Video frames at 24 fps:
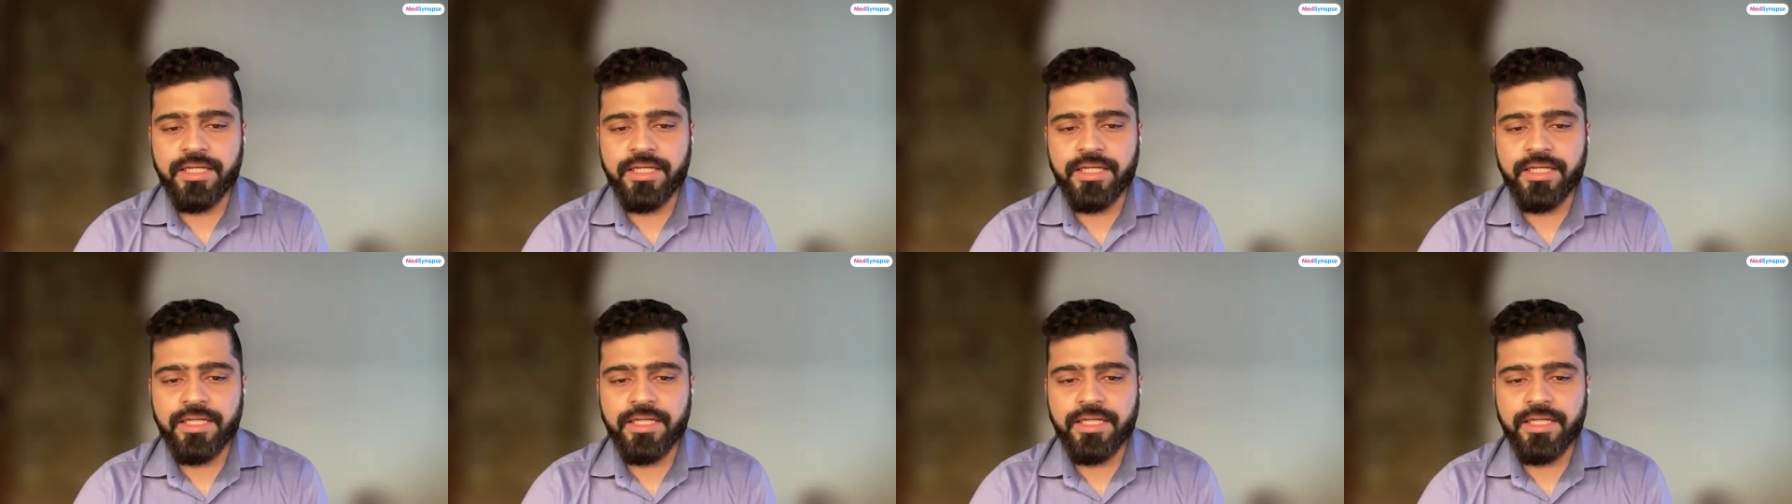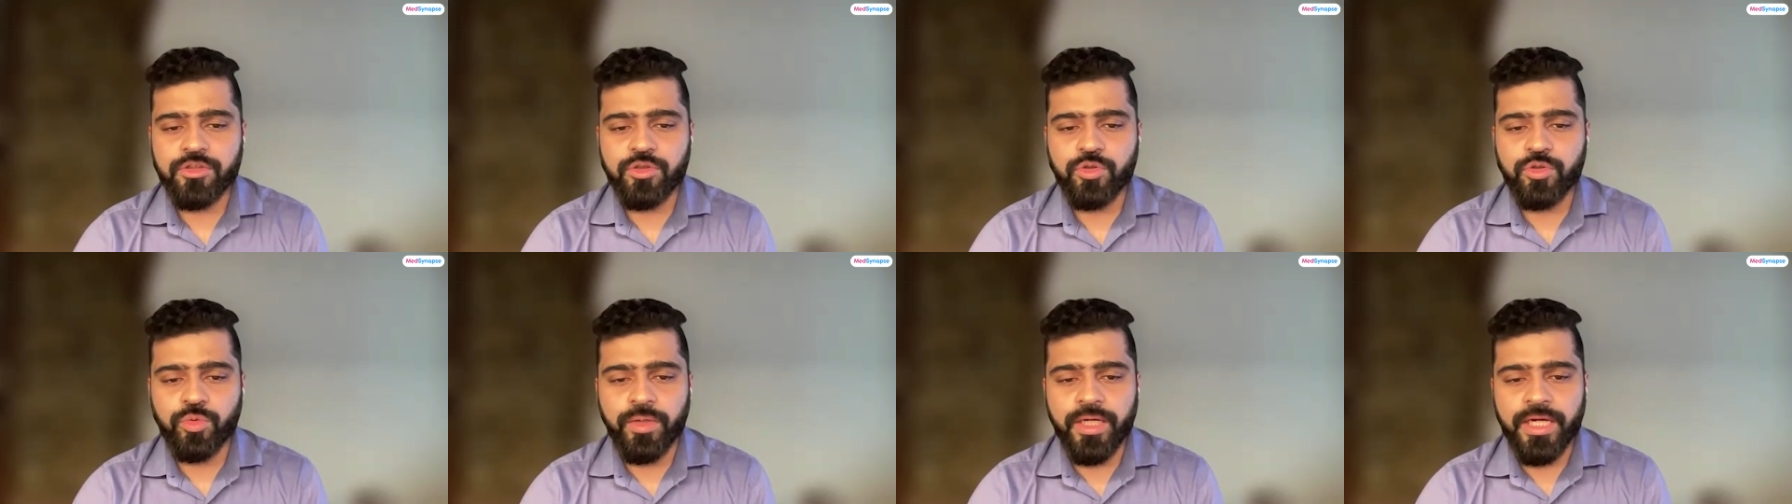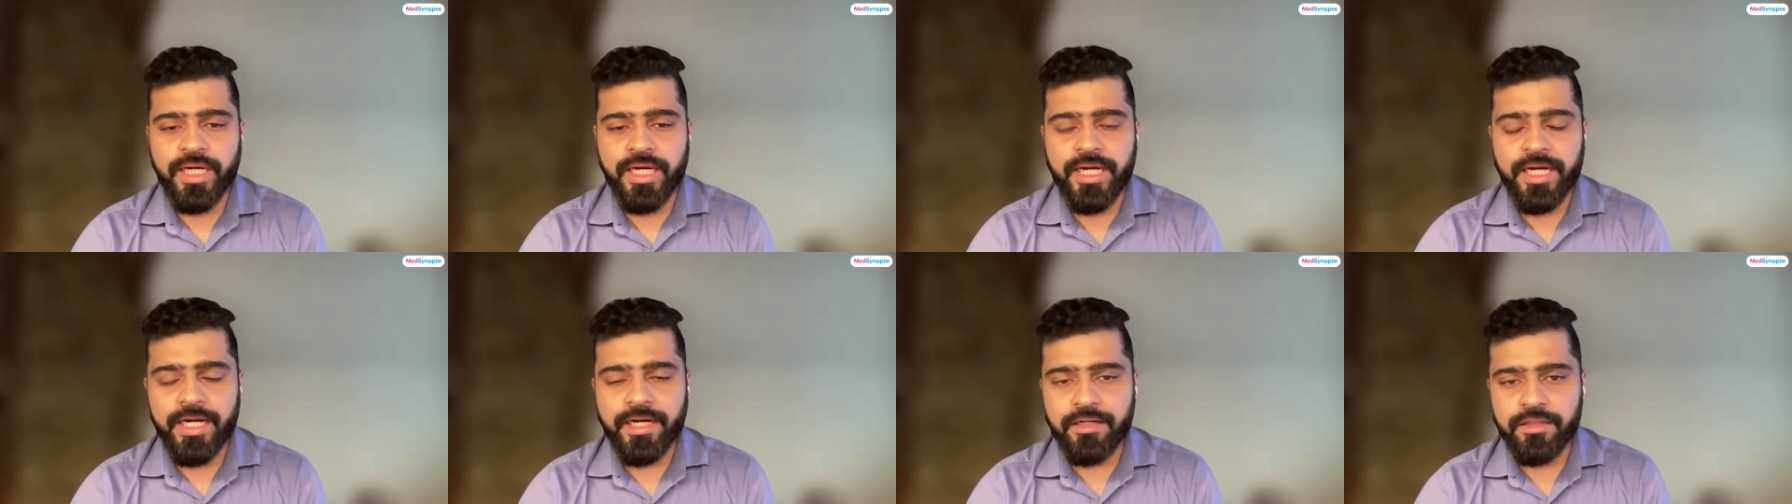
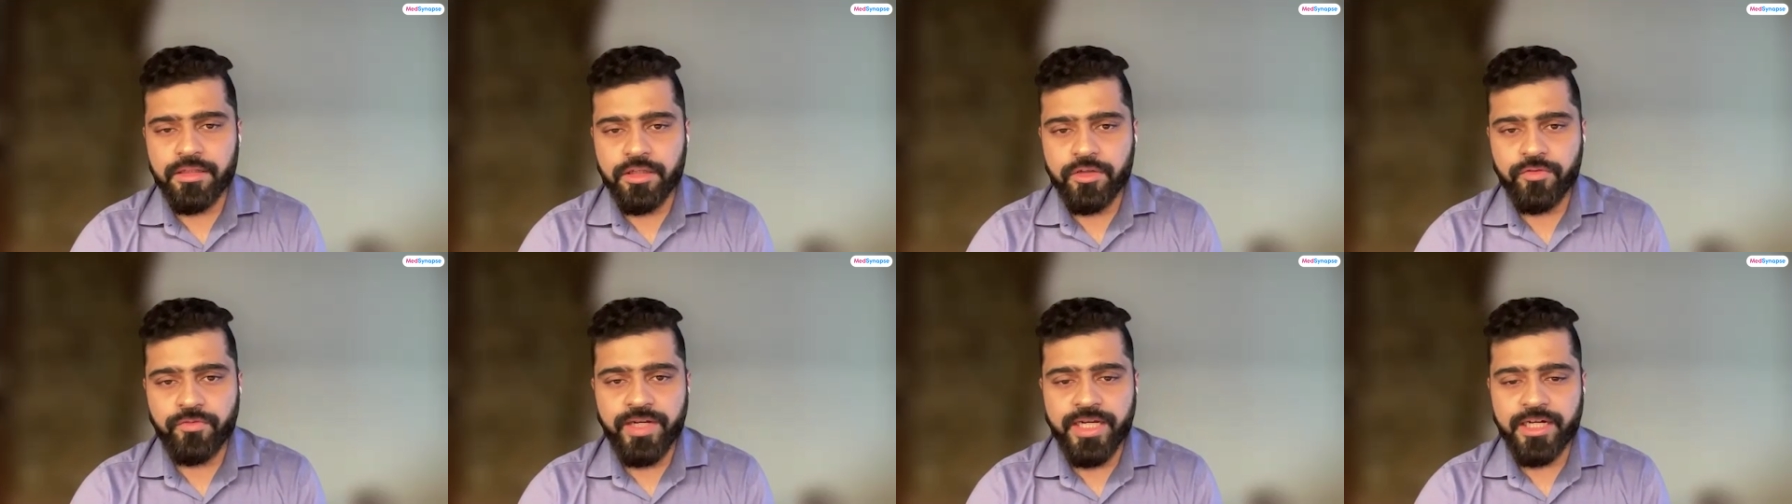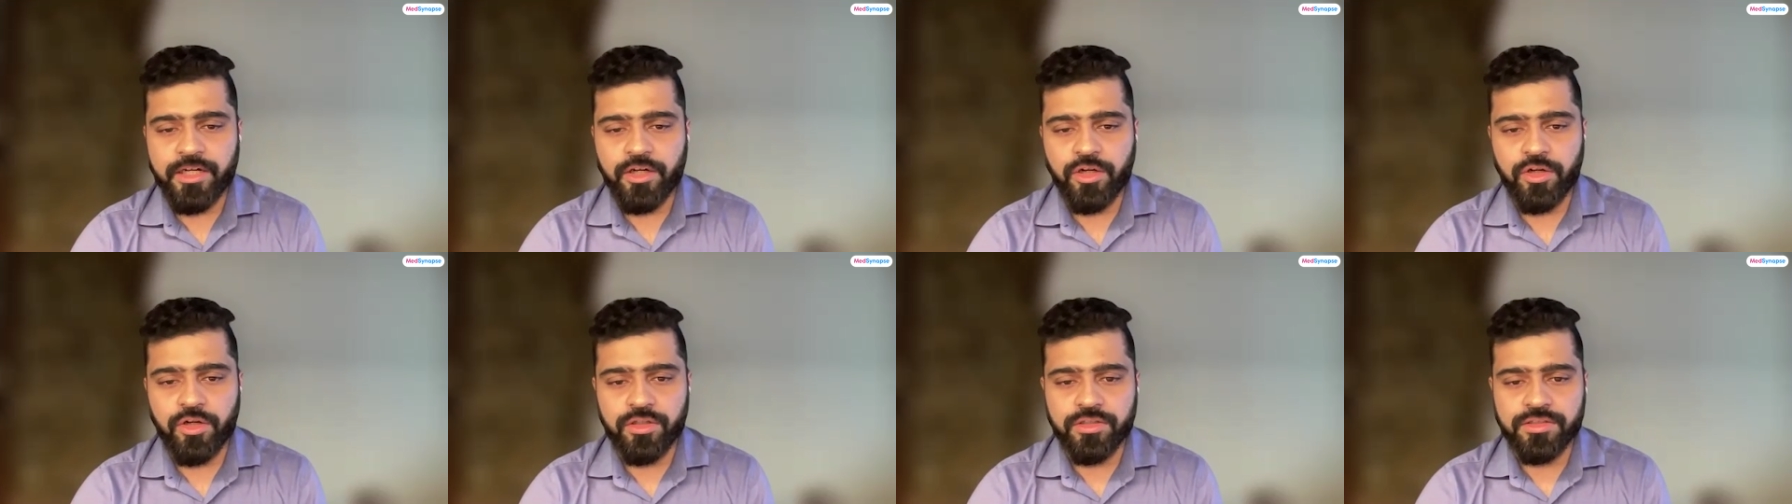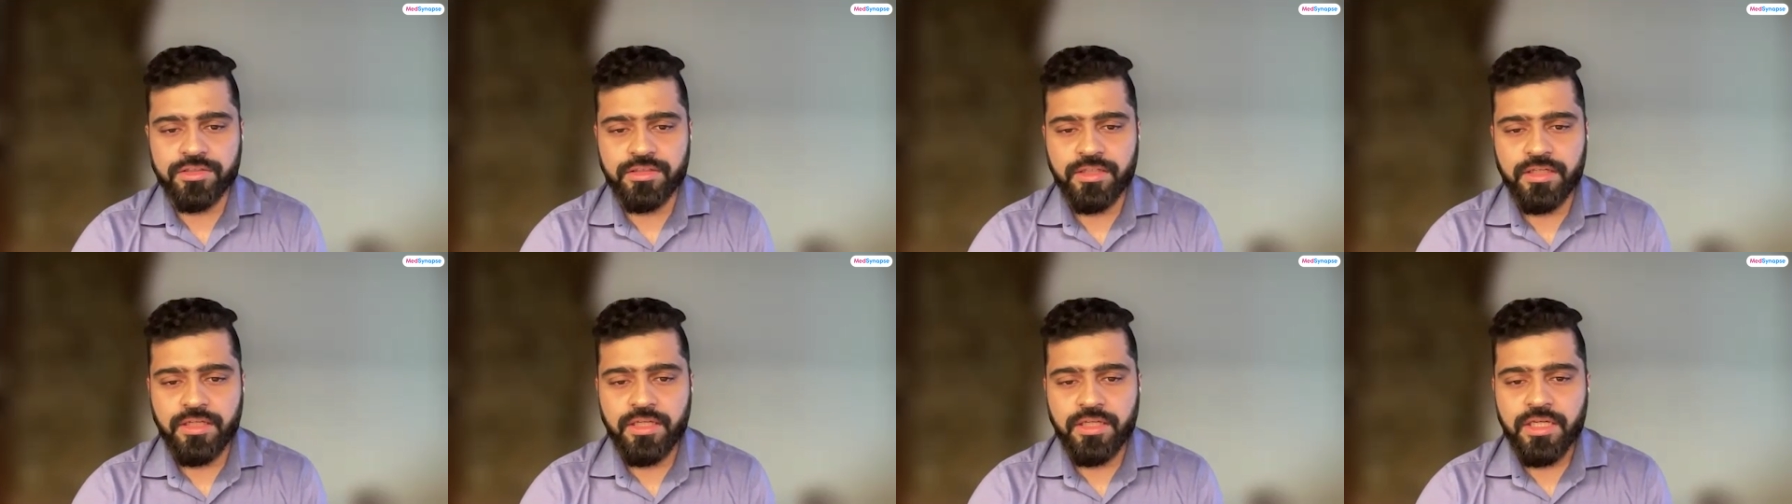medications to aid the weight
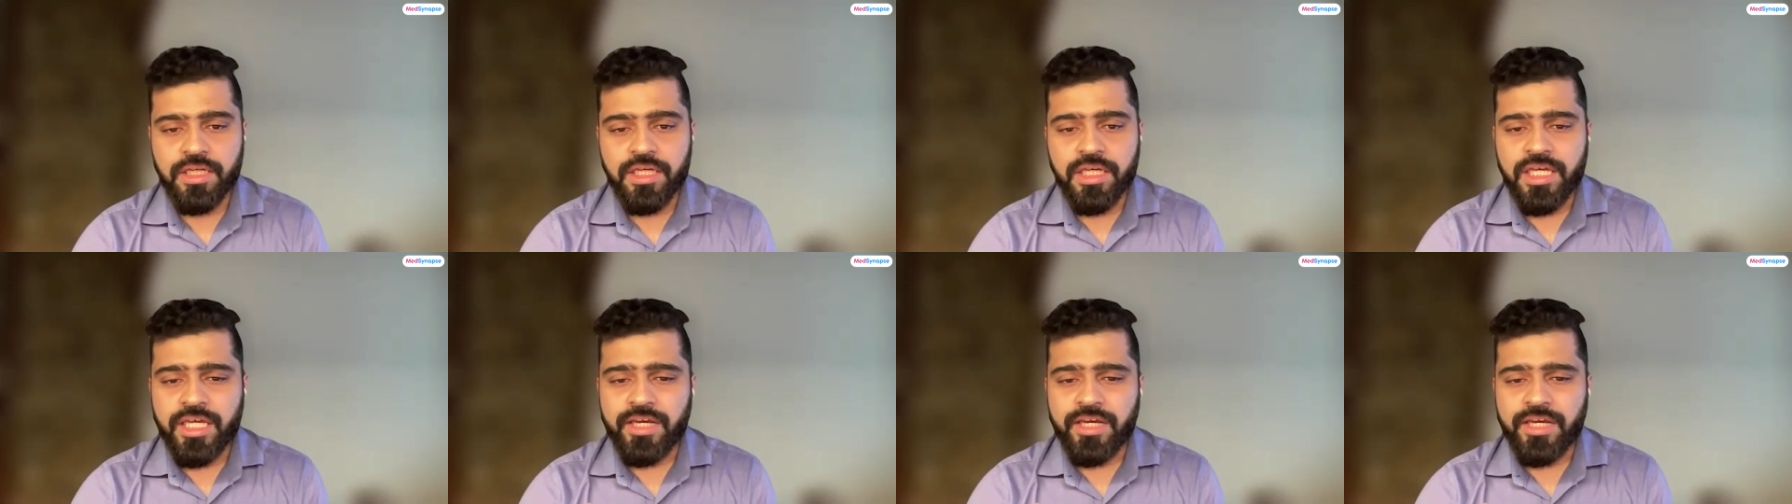loss.